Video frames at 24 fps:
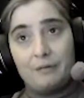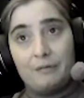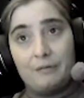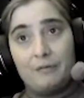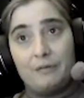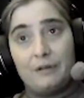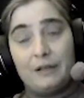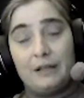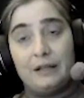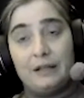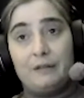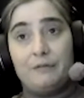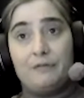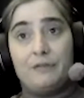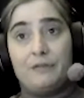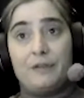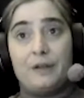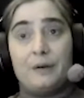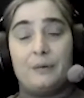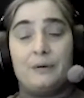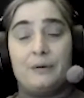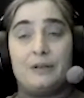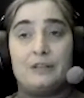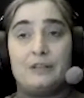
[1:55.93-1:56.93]
feel if
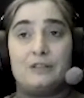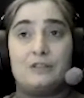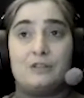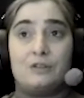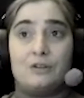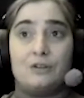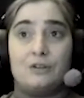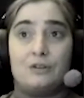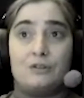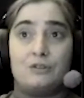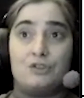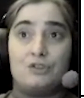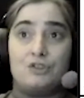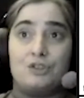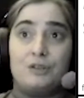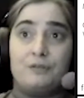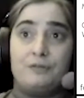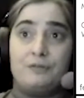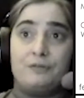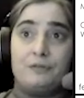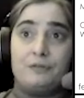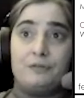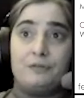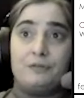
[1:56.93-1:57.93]
there is a
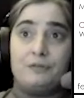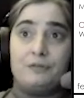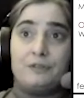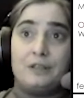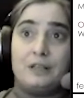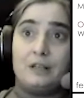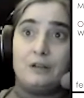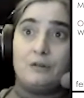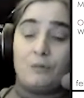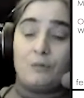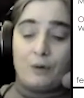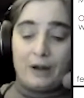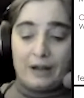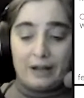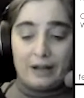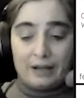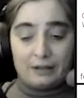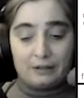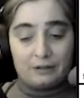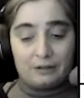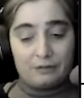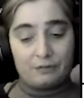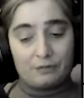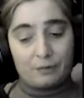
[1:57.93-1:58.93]
shifting of
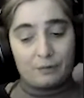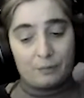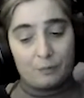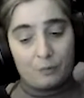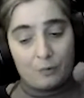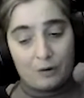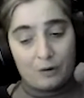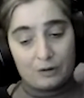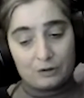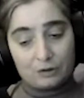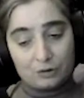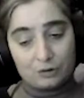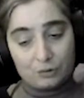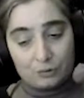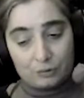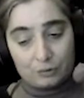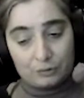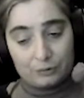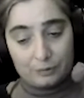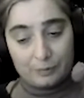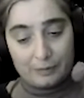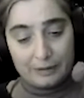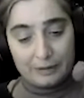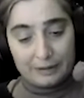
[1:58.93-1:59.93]
weight from one
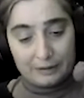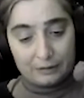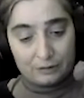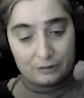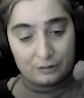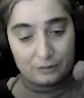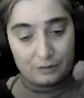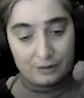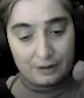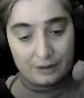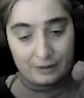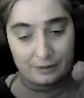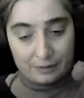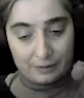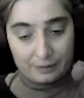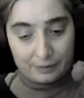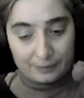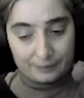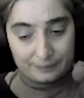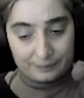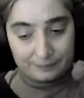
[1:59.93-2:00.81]
shoulder blade to the other.